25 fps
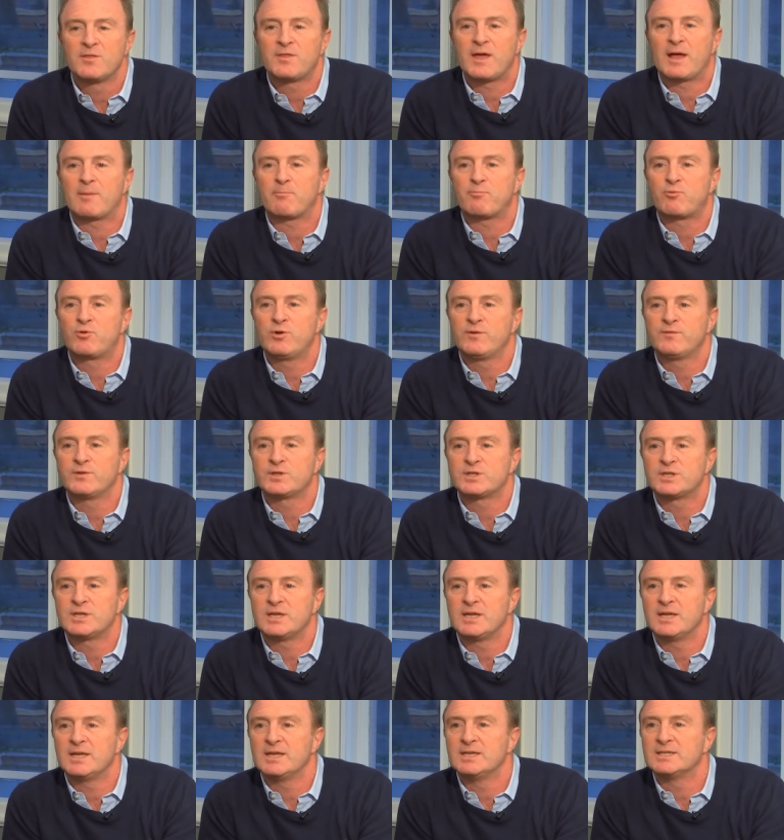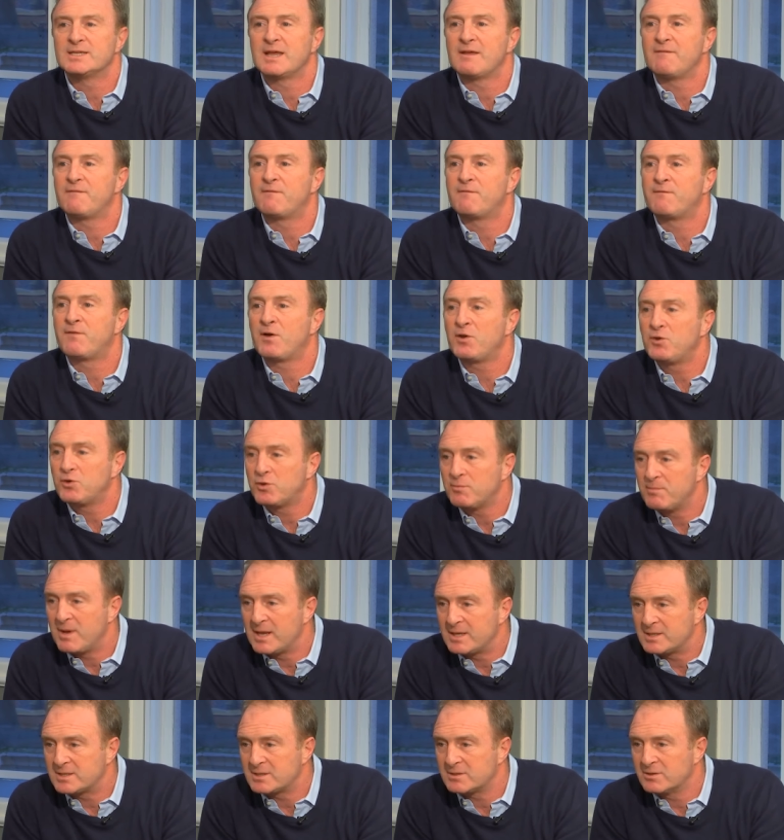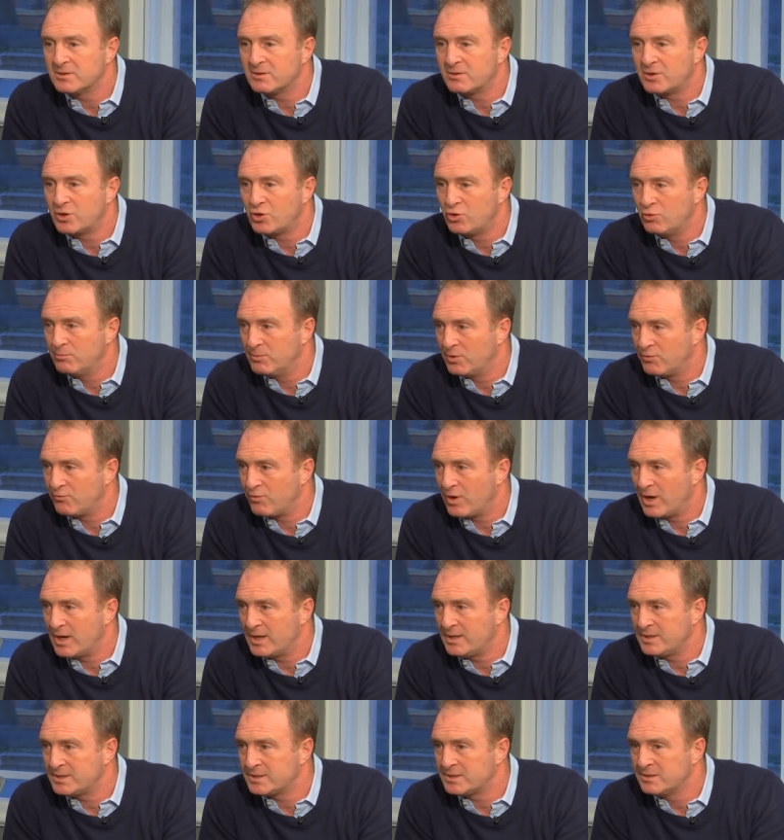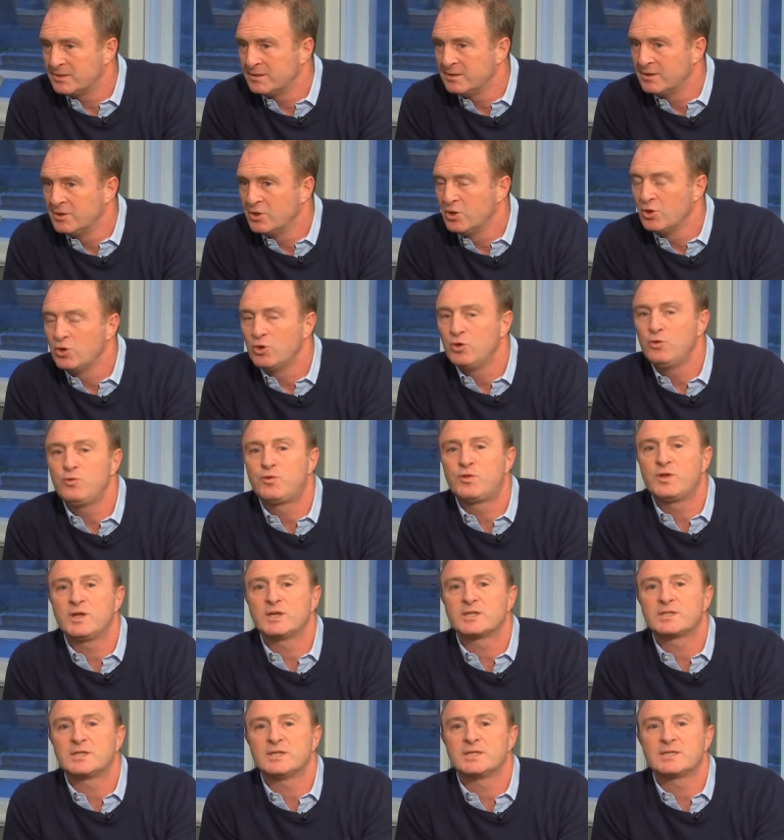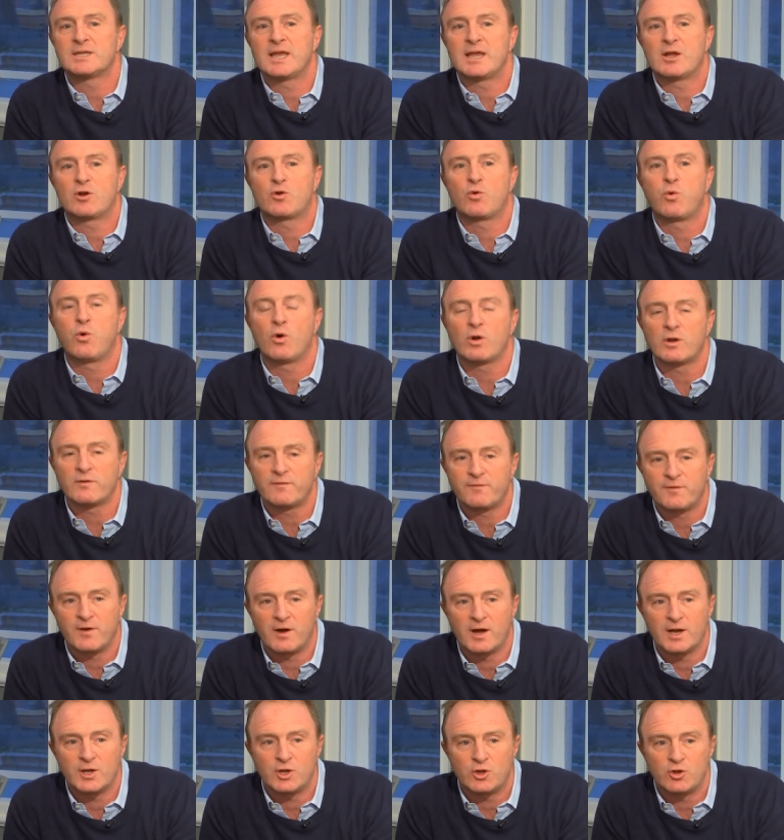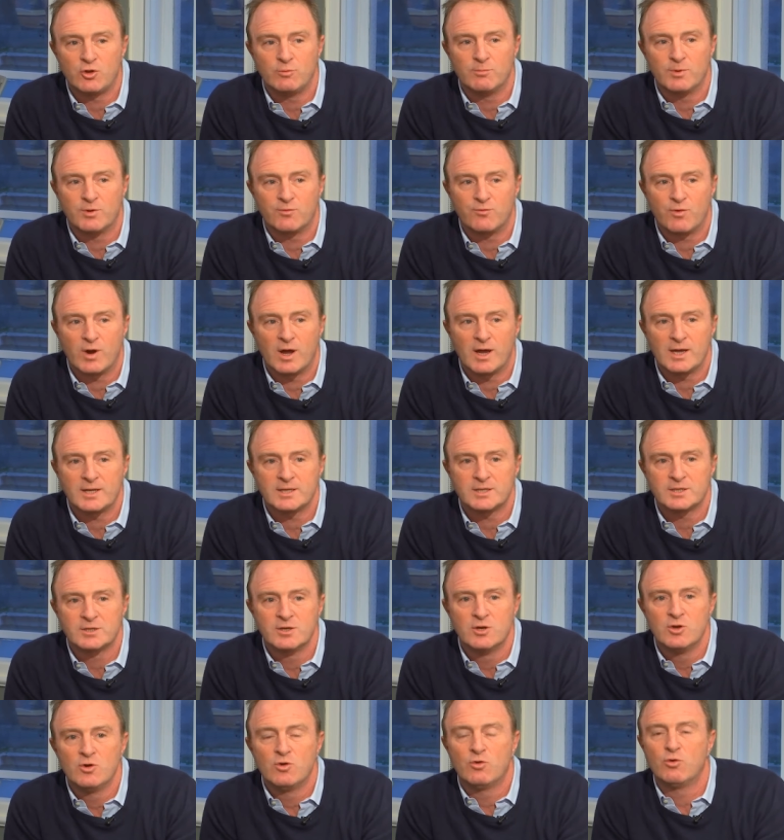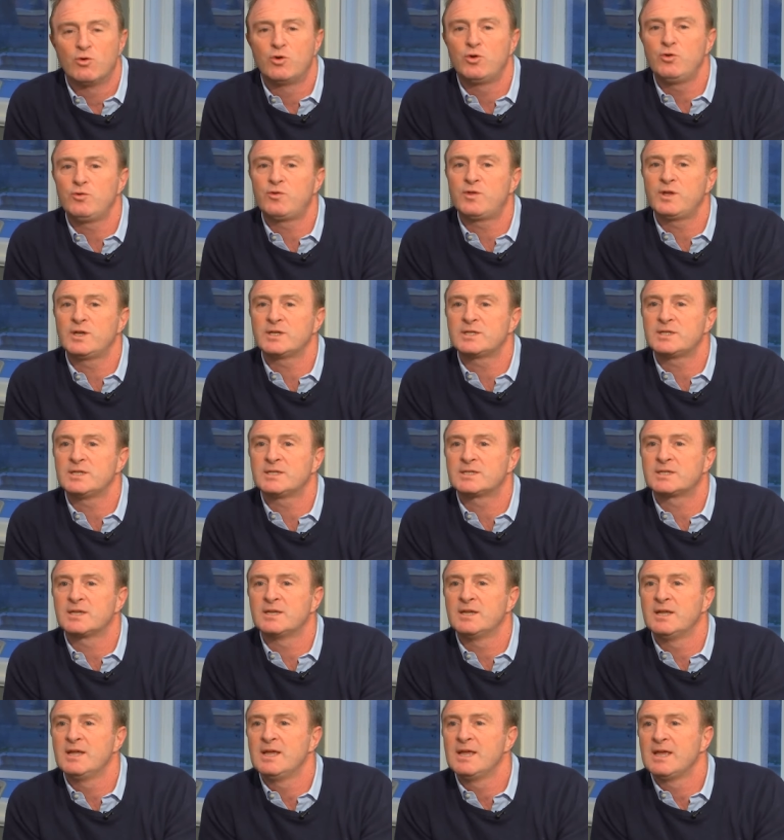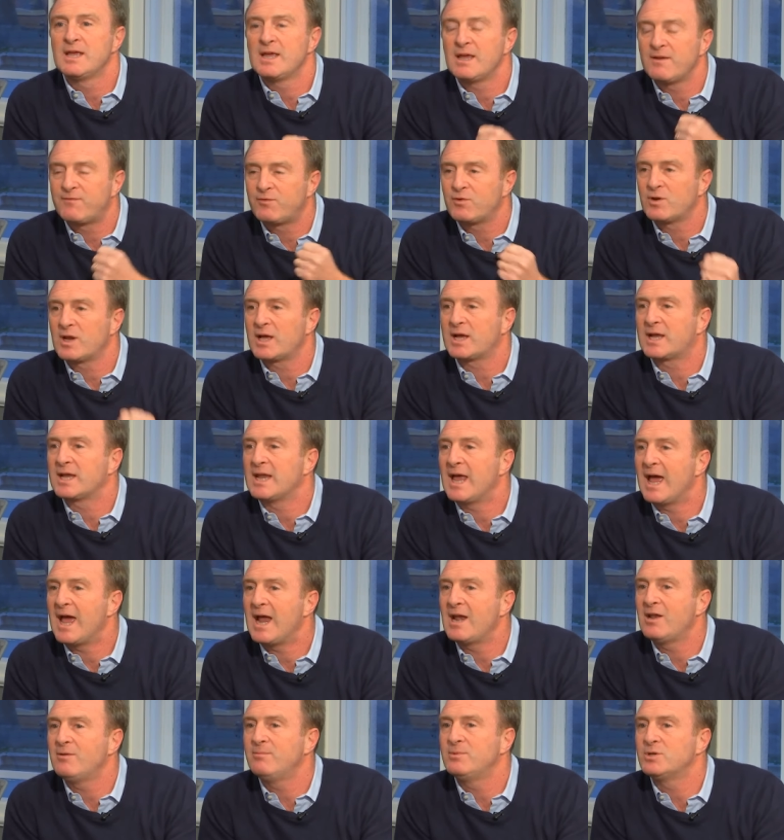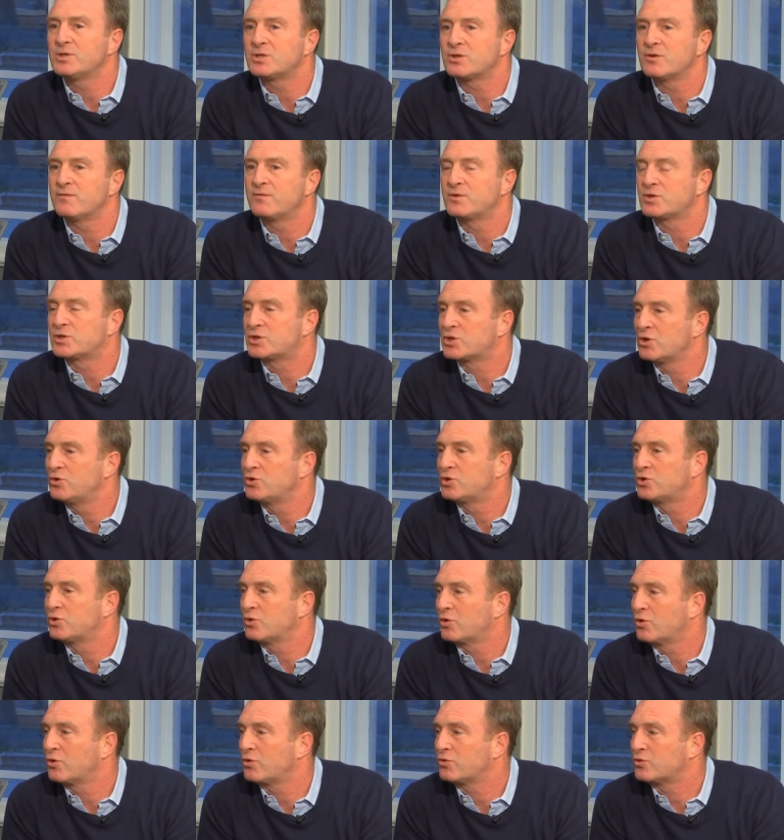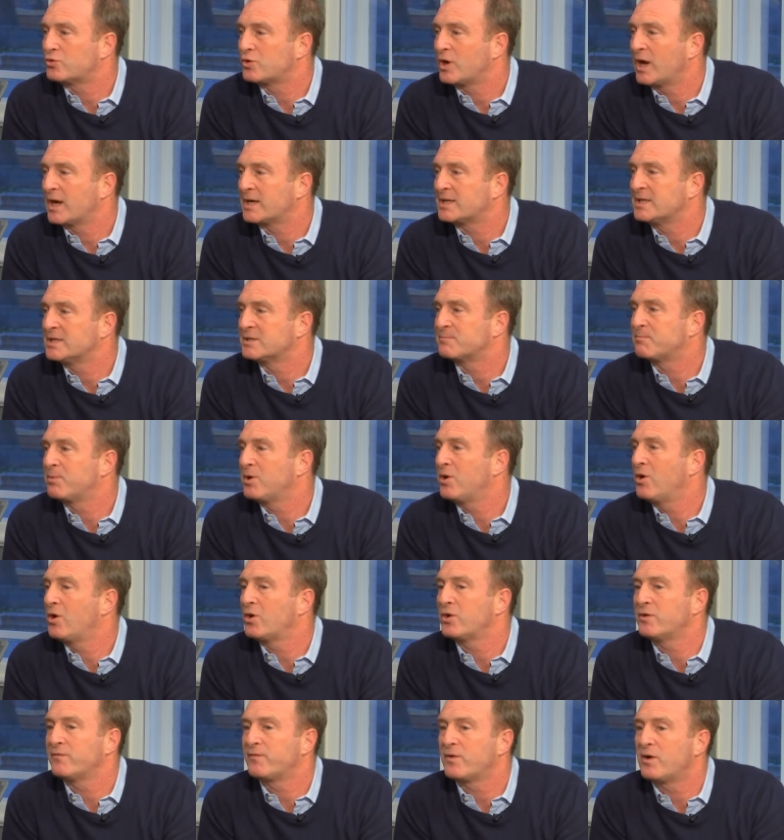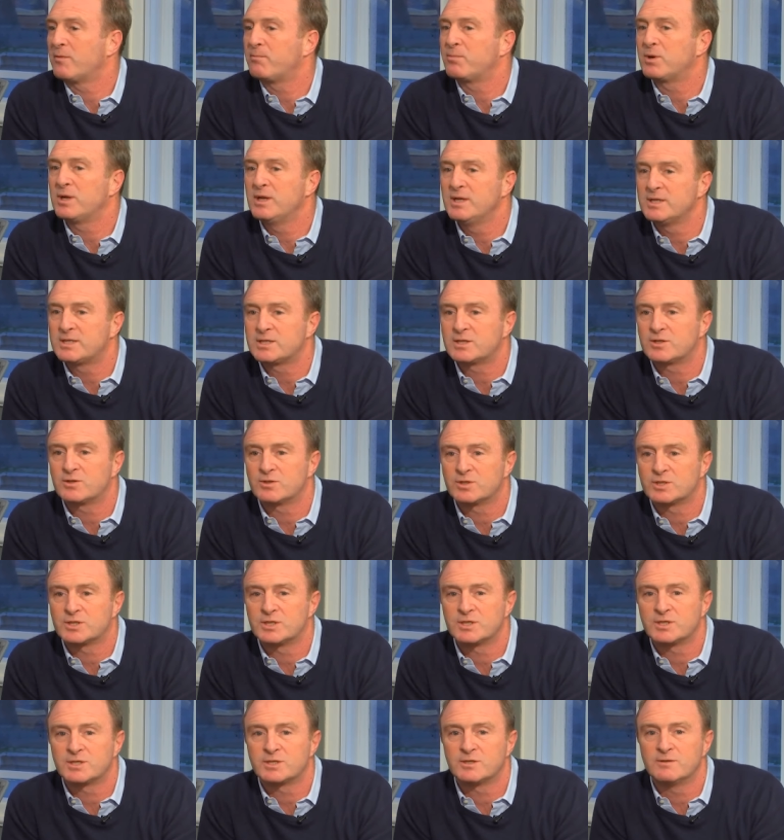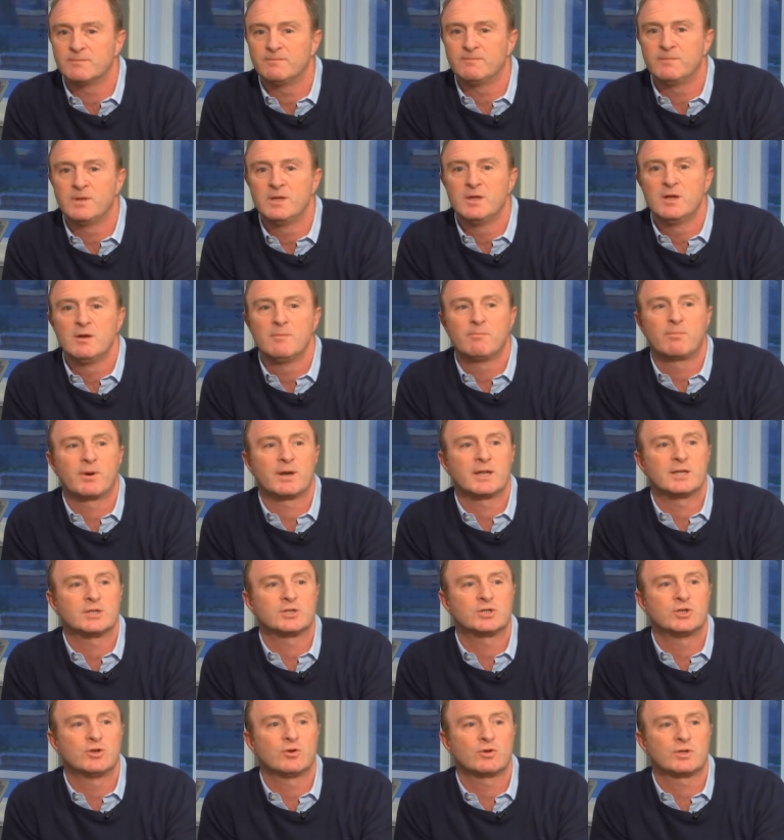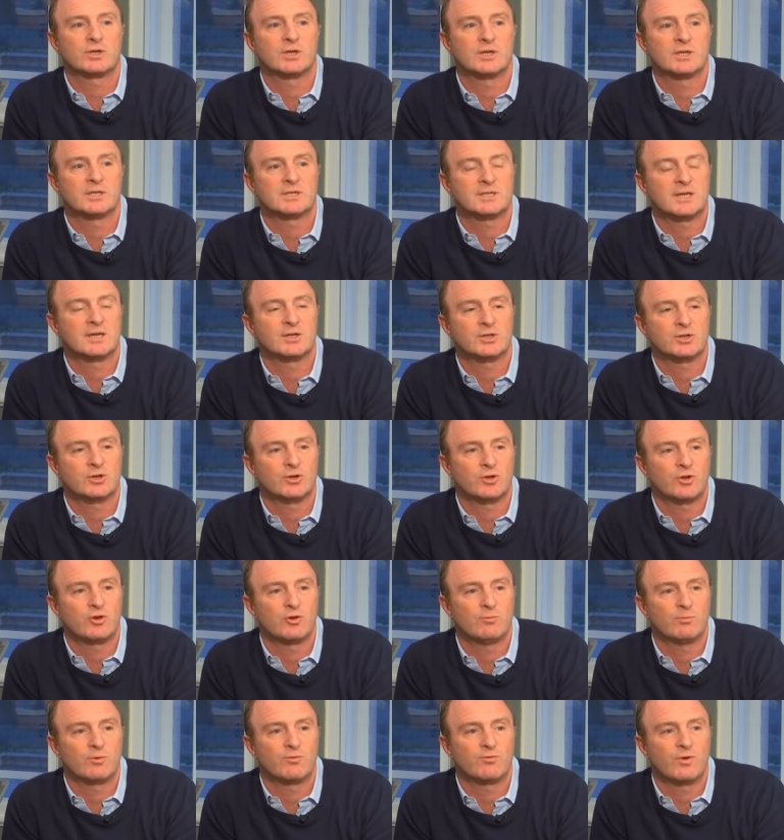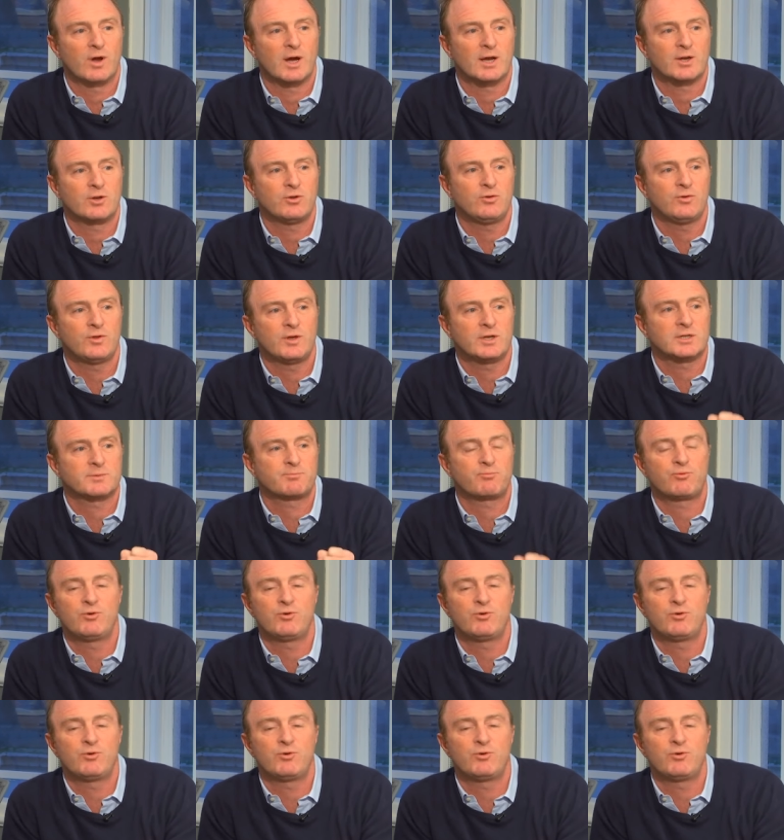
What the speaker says: that privacy is a fundamental human right? Who thinks it's a qualified human right? Or who thinks it's an, if you like, an element of the social contract? It's part of our political system, but it's not an essential human right. Who thinks